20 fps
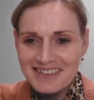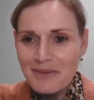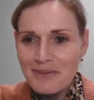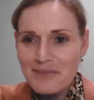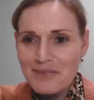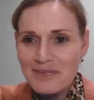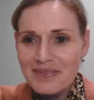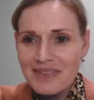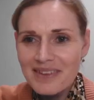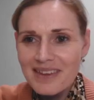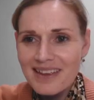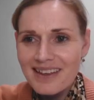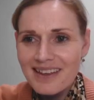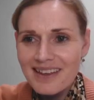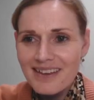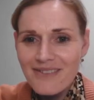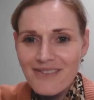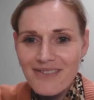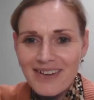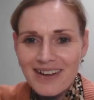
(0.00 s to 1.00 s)
Okay.
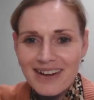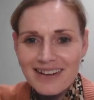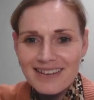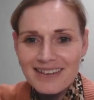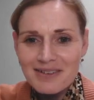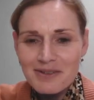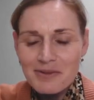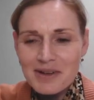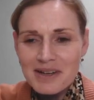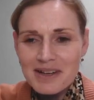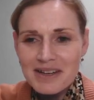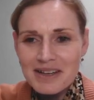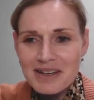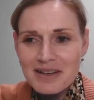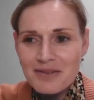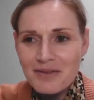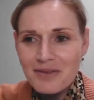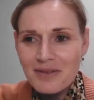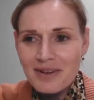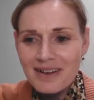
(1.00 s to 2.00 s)
Well,
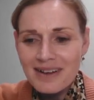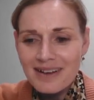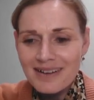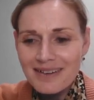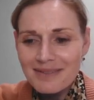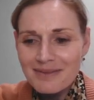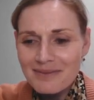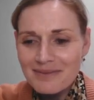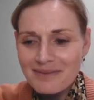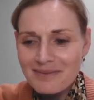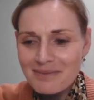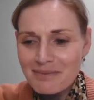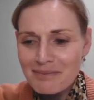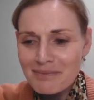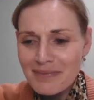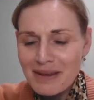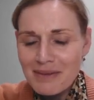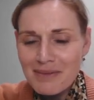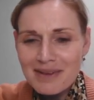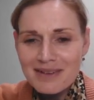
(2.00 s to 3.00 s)
we
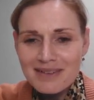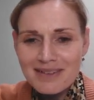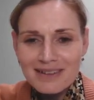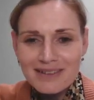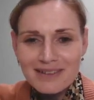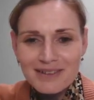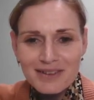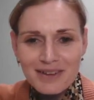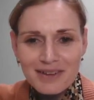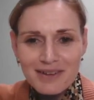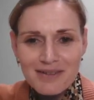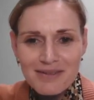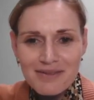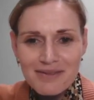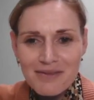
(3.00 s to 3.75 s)
maybe just